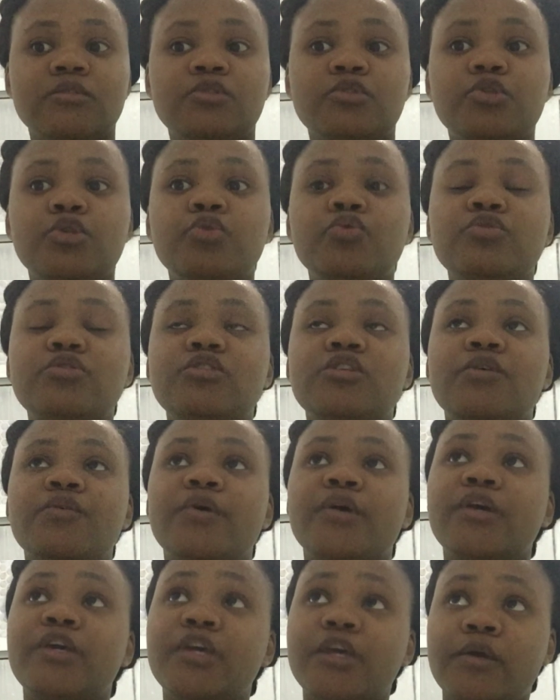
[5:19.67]
to use in
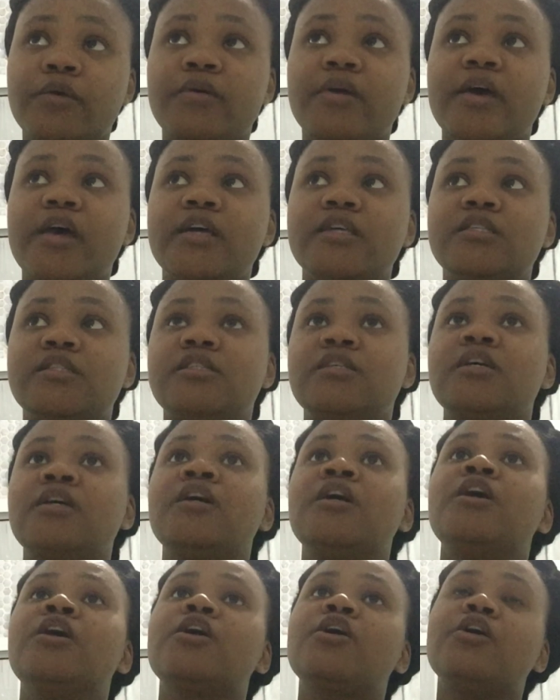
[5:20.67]
our hair as
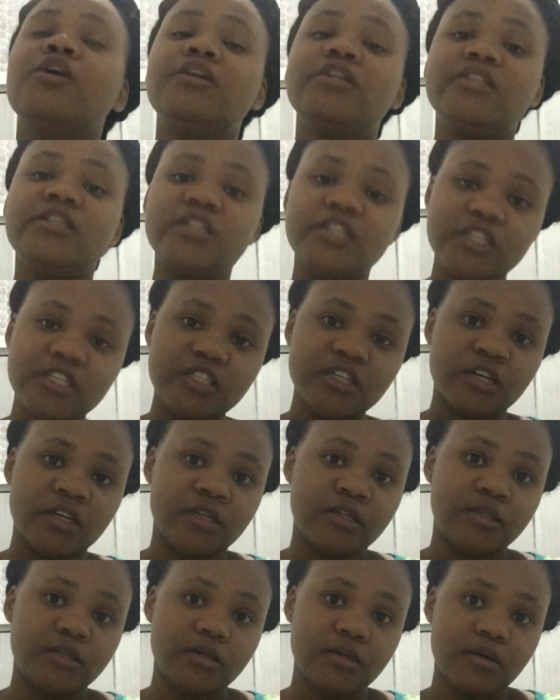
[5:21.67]

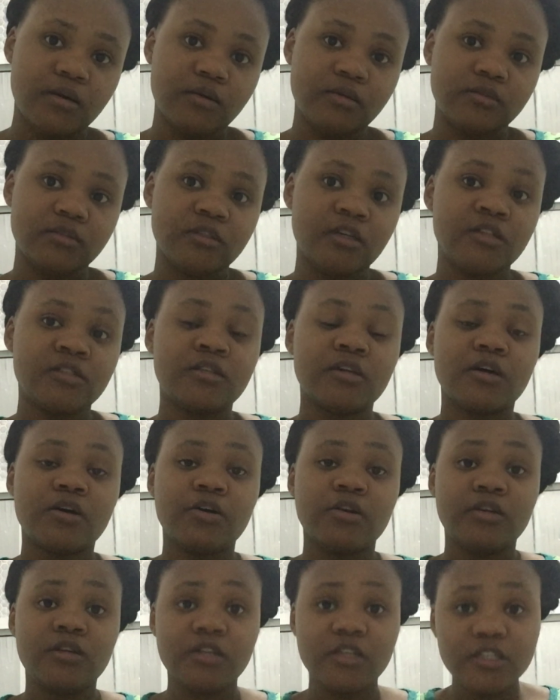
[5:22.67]
condition, as a
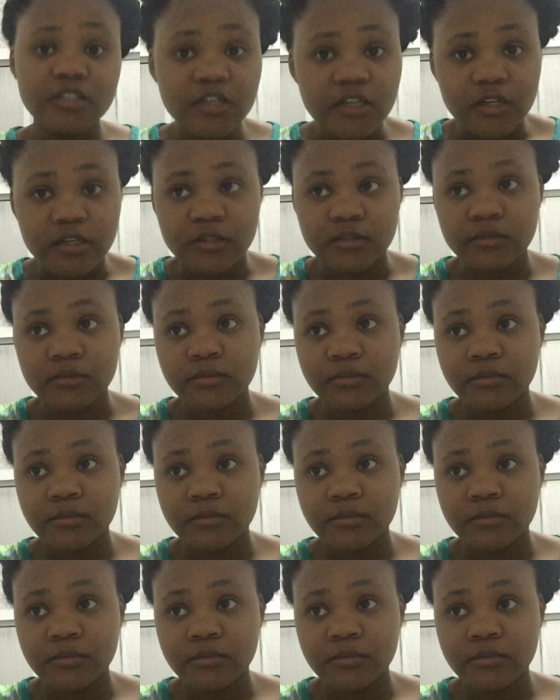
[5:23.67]
conditioner,